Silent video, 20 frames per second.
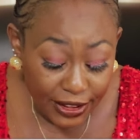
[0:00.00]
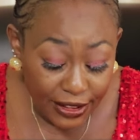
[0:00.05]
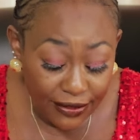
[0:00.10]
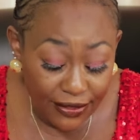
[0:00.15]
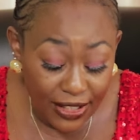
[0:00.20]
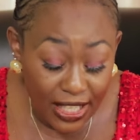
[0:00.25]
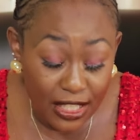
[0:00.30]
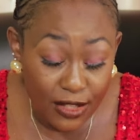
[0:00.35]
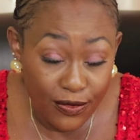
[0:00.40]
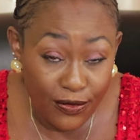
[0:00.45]

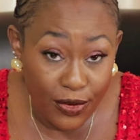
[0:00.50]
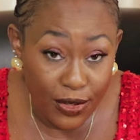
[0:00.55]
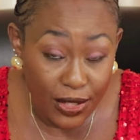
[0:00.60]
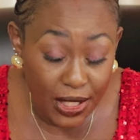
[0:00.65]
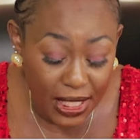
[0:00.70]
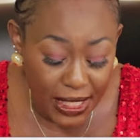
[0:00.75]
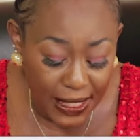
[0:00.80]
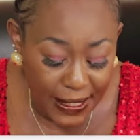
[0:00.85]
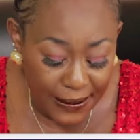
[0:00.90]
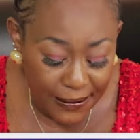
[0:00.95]
Verse
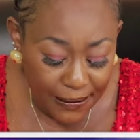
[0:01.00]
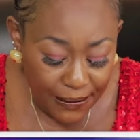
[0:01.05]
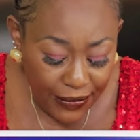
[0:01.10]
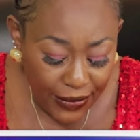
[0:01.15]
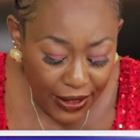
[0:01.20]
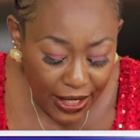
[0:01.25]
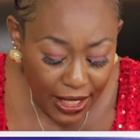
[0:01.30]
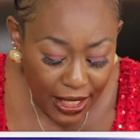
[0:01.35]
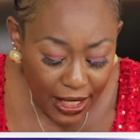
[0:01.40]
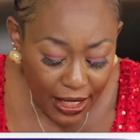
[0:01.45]
14.
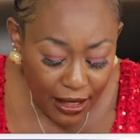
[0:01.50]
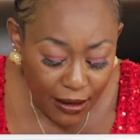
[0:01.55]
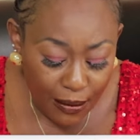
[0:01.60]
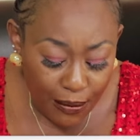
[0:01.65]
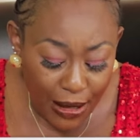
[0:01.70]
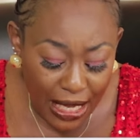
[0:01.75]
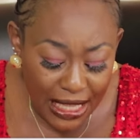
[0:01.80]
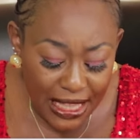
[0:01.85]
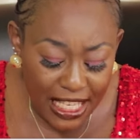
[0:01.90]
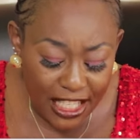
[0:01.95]

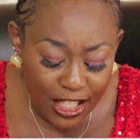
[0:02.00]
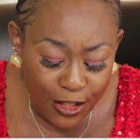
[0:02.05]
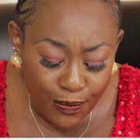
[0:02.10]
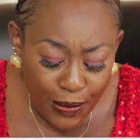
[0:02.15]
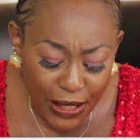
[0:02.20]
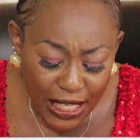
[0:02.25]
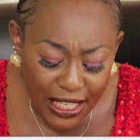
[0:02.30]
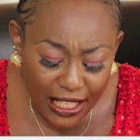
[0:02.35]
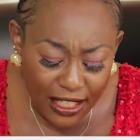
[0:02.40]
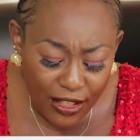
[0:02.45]
But the
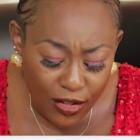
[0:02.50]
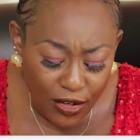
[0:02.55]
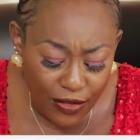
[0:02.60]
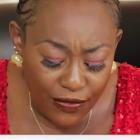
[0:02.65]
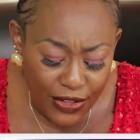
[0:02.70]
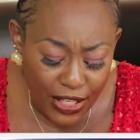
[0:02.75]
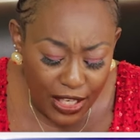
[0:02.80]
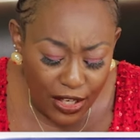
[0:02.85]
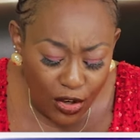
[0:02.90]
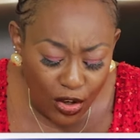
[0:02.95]
Spirit
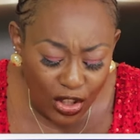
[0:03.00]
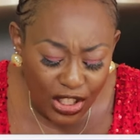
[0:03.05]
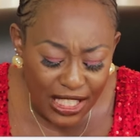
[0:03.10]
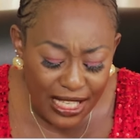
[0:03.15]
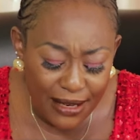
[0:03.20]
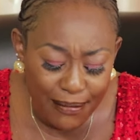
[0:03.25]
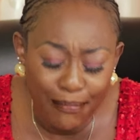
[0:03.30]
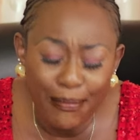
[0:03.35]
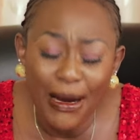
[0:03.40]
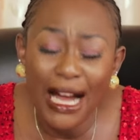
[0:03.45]
of the Lord
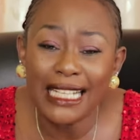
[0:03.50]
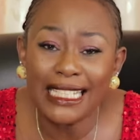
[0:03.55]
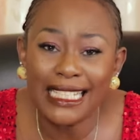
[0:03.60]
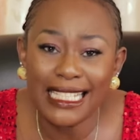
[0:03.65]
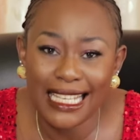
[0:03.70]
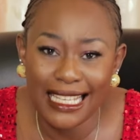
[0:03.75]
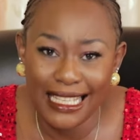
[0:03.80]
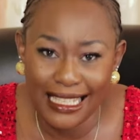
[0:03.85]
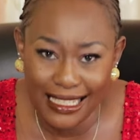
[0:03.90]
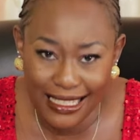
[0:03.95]

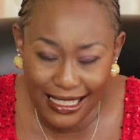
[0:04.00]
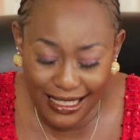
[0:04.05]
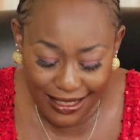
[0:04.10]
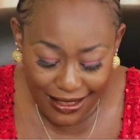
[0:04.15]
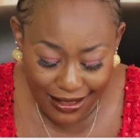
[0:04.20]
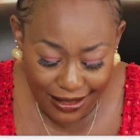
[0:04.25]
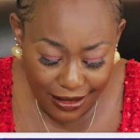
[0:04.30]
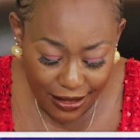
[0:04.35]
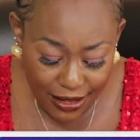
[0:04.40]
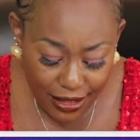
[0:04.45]
departed
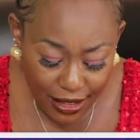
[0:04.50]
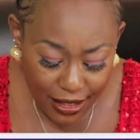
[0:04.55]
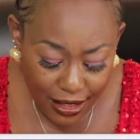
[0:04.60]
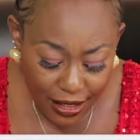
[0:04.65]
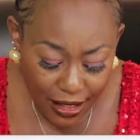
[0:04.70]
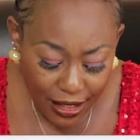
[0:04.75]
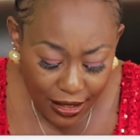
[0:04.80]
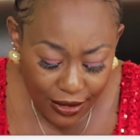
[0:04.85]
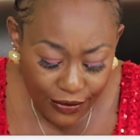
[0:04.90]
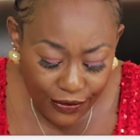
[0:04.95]

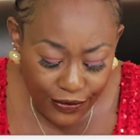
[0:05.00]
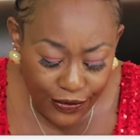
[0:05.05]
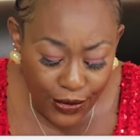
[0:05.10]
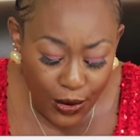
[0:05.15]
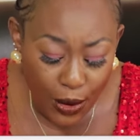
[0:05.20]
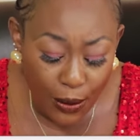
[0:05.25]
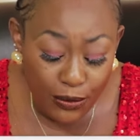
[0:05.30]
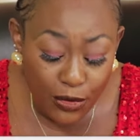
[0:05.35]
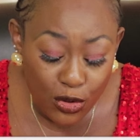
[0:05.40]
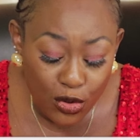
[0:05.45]

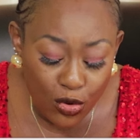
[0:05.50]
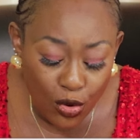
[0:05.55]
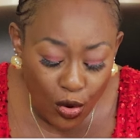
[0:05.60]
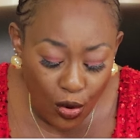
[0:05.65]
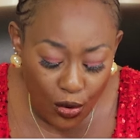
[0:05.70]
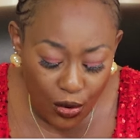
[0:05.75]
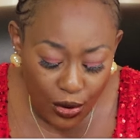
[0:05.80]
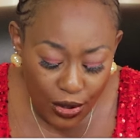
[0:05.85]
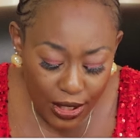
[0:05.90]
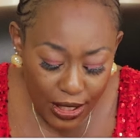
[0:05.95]
from
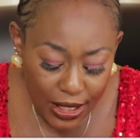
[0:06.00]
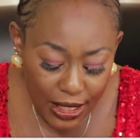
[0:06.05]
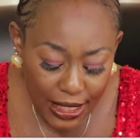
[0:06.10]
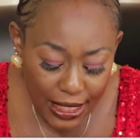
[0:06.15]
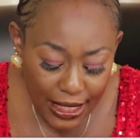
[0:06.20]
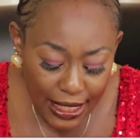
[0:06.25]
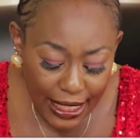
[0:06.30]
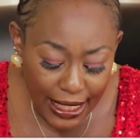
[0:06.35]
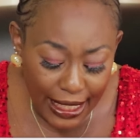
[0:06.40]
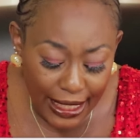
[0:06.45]
Saul,
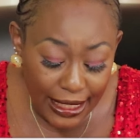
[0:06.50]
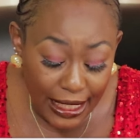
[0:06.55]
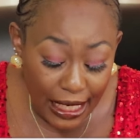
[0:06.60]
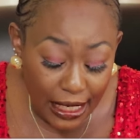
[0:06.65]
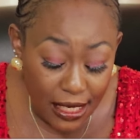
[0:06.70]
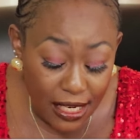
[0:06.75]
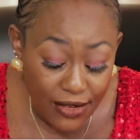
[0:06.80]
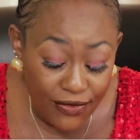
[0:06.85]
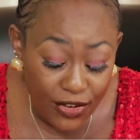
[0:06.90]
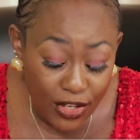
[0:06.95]
and
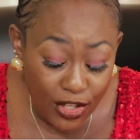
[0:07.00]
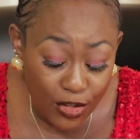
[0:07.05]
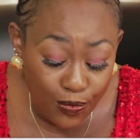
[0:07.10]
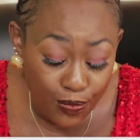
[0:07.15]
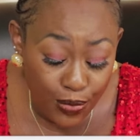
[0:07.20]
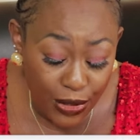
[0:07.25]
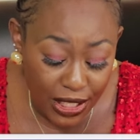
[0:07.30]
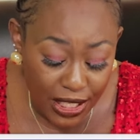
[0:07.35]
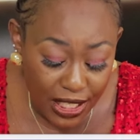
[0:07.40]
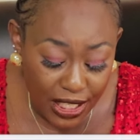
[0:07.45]
an evil
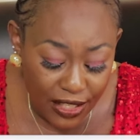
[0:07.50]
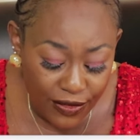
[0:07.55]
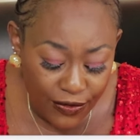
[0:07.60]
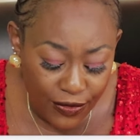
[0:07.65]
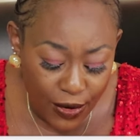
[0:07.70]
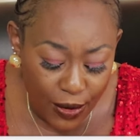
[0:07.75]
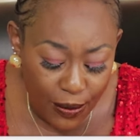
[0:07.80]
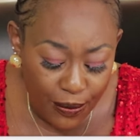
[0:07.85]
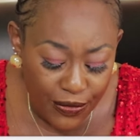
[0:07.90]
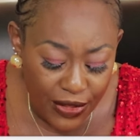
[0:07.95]
spirit
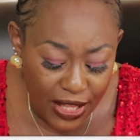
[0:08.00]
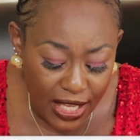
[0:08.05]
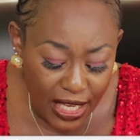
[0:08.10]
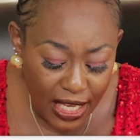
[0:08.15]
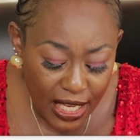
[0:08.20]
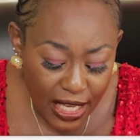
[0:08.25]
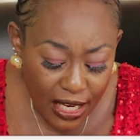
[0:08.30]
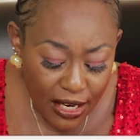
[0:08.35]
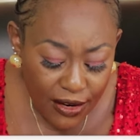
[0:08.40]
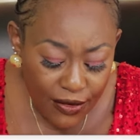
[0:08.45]
from
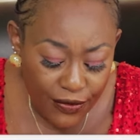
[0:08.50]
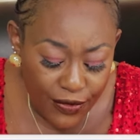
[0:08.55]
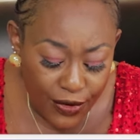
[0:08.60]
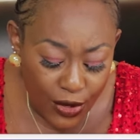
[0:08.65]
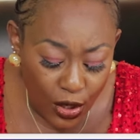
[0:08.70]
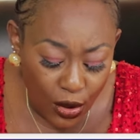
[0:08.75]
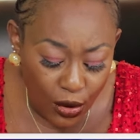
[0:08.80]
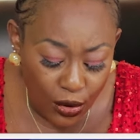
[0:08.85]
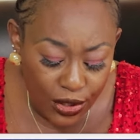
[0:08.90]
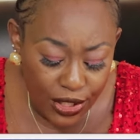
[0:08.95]
the
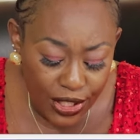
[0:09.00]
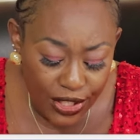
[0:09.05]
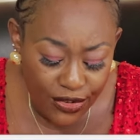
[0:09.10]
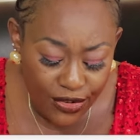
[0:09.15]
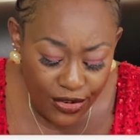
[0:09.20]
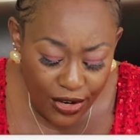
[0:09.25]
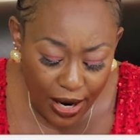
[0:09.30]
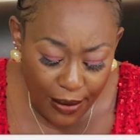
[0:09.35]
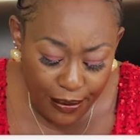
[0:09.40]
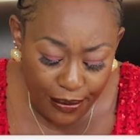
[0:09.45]
Lord
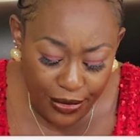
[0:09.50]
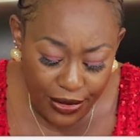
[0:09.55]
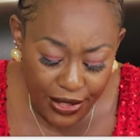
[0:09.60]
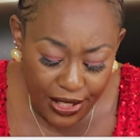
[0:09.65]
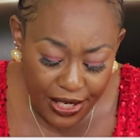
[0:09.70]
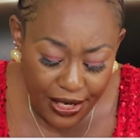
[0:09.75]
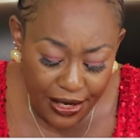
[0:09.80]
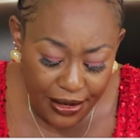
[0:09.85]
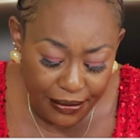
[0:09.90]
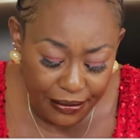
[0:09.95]
troubled
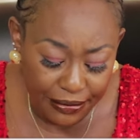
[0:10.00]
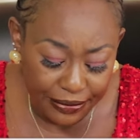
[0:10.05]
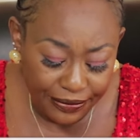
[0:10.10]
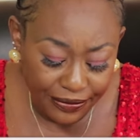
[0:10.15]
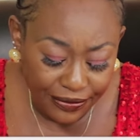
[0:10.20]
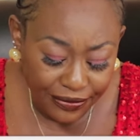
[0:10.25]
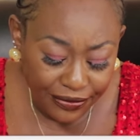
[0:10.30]
him.